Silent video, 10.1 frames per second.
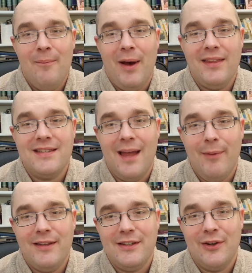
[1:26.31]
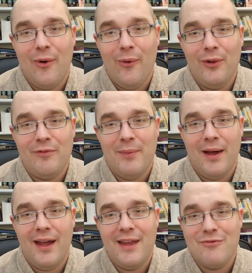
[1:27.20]
By the time I'd done all of
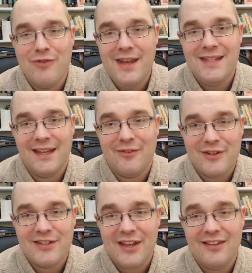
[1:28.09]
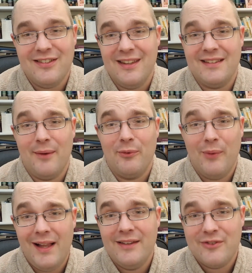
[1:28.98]
my reading and research and things, I was
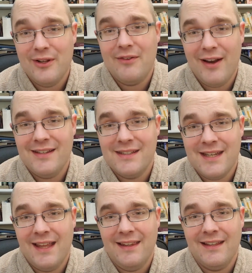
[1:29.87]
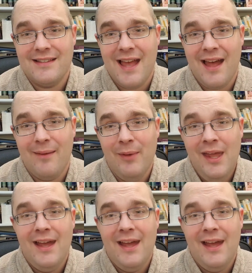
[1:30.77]
well and truly ready to take the exam,